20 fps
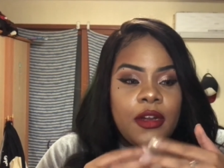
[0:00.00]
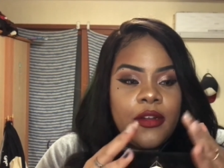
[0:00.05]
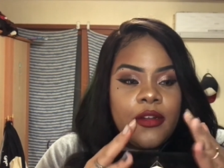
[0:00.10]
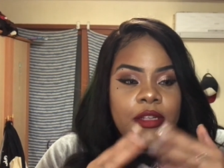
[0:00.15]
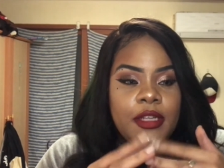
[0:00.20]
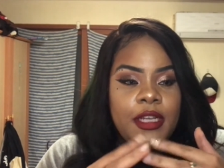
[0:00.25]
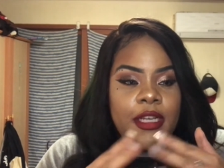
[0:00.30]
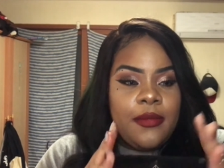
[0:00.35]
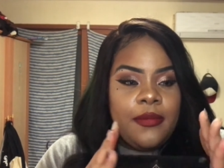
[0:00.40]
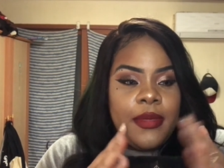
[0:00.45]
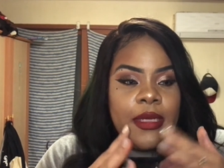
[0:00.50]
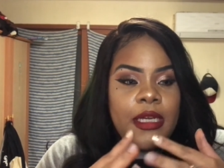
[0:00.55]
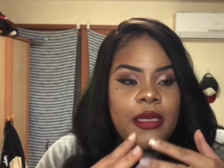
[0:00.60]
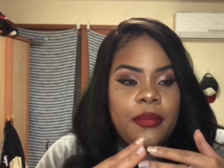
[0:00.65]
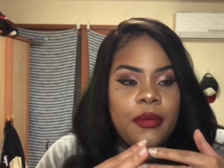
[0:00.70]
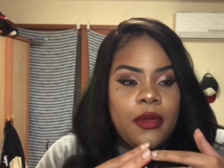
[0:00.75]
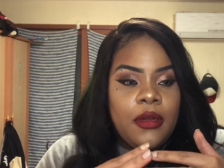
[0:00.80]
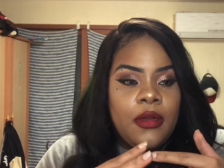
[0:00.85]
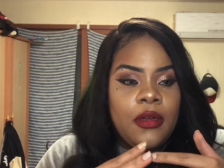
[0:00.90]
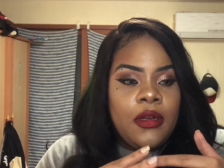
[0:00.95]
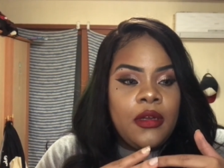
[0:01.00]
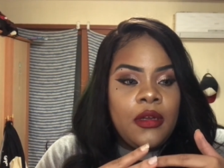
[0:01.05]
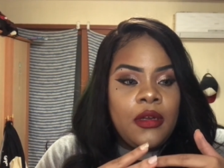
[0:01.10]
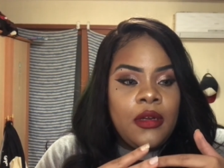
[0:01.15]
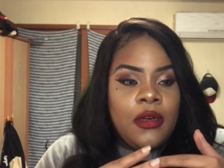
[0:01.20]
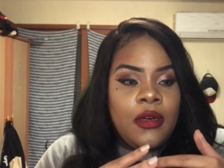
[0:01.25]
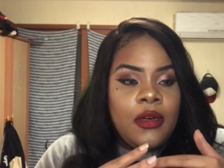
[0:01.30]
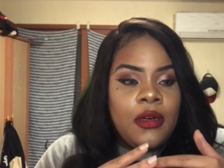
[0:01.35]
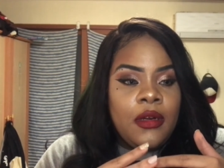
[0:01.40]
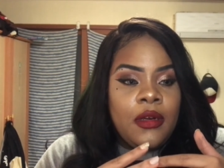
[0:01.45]
skinned people.
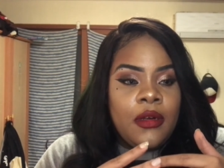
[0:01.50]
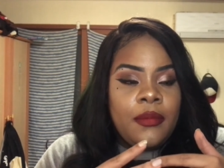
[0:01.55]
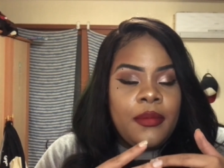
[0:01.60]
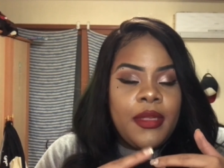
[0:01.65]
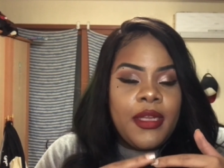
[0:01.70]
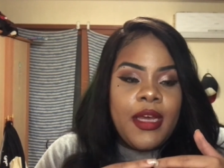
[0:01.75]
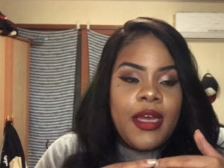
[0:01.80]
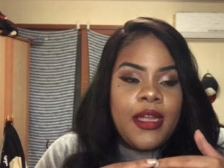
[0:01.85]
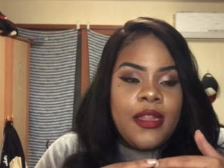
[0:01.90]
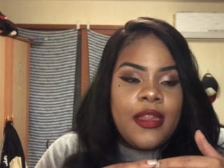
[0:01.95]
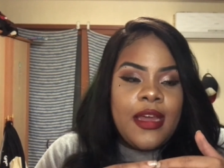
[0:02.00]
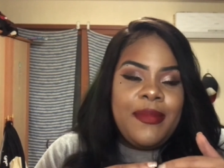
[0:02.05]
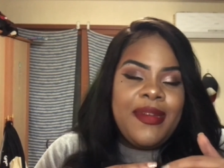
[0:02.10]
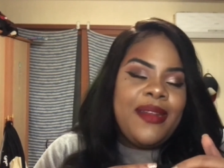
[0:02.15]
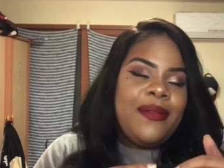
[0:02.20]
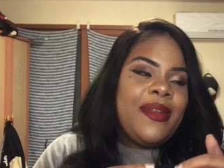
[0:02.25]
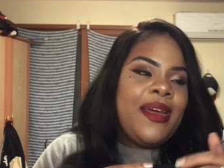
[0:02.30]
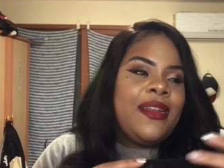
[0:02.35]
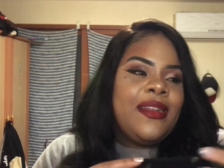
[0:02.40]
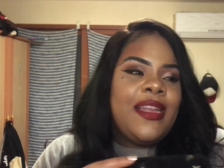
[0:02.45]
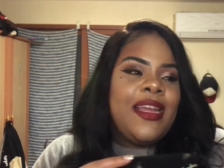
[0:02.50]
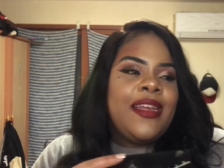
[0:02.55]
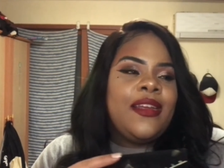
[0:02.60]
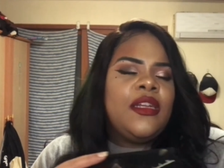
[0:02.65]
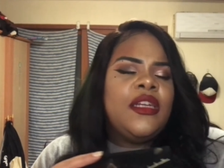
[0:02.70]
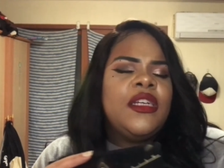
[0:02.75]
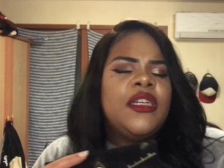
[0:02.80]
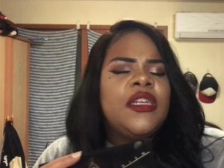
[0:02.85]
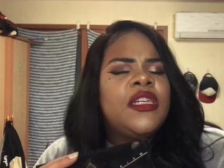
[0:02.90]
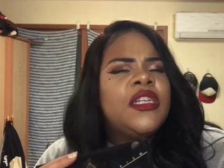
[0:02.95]
Because, I mean, I'm not like,
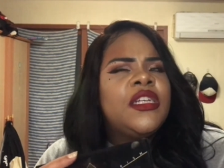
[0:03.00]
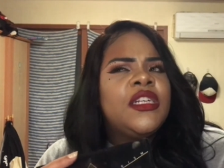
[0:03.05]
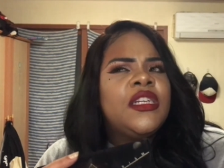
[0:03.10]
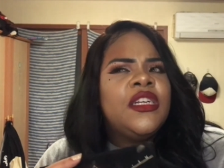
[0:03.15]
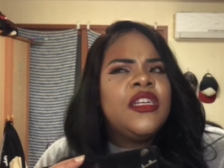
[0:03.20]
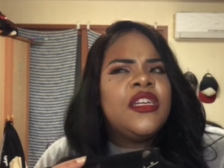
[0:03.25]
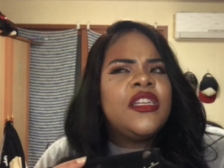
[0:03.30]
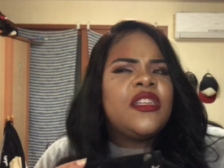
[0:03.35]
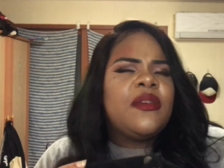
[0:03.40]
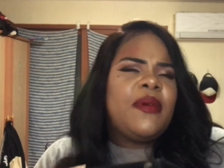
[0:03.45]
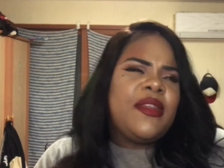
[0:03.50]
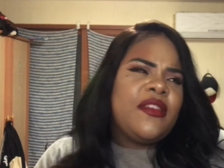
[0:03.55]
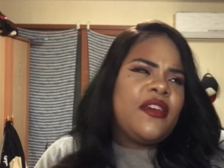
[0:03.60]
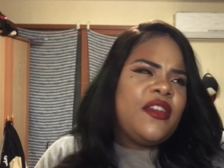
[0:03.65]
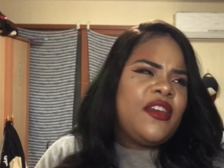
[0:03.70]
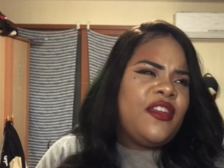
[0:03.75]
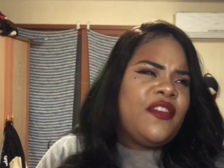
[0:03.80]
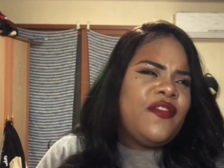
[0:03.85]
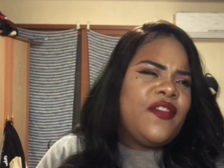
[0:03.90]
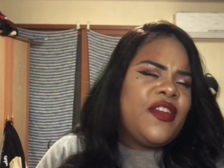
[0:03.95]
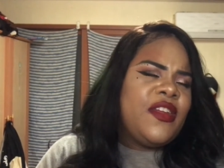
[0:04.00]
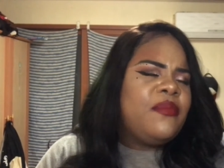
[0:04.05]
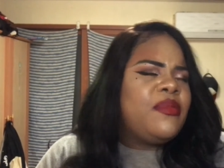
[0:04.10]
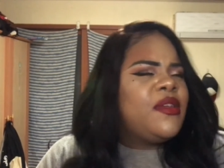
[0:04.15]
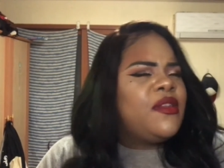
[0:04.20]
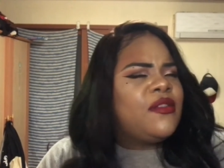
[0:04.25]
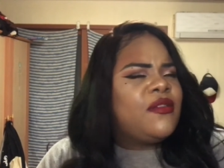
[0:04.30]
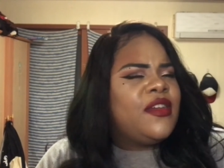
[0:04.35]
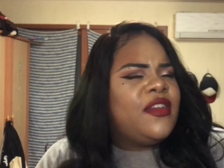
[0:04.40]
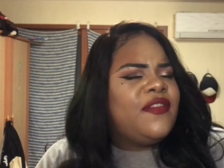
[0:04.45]
somebody's gonna get offended.
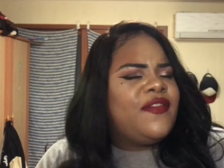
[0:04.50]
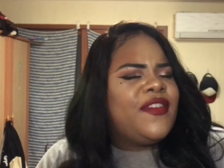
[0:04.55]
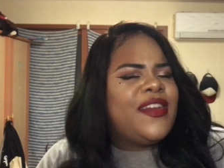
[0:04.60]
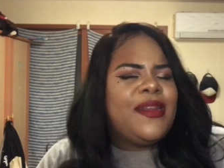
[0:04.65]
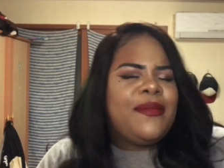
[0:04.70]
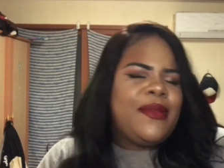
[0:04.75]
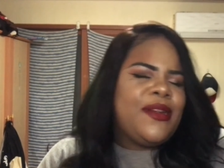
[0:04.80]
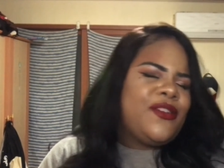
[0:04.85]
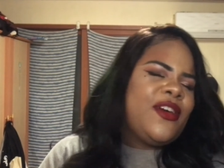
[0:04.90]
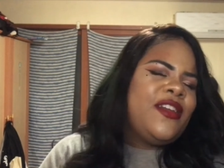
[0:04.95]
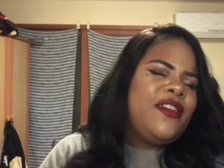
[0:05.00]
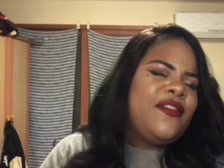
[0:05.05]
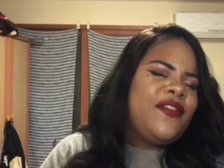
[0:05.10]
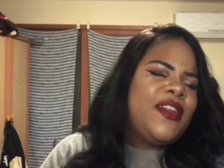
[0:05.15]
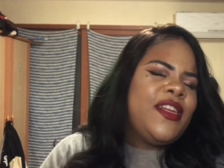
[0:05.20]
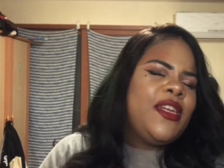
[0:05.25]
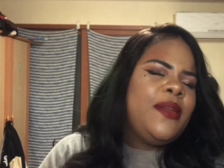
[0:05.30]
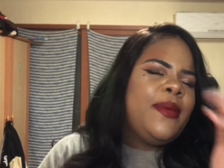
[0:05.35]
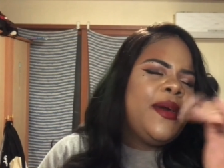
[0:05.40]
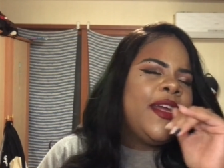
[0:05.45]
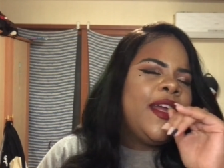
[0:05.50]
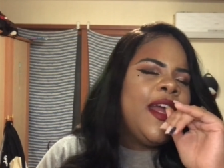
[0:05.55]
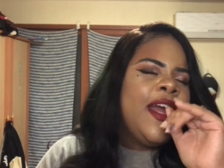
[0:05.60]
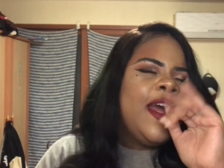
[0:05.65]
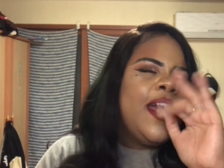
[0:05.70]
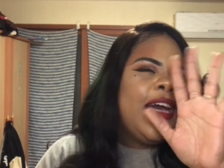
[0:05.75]
Please don't get offended. I'm not trying to offend anybody.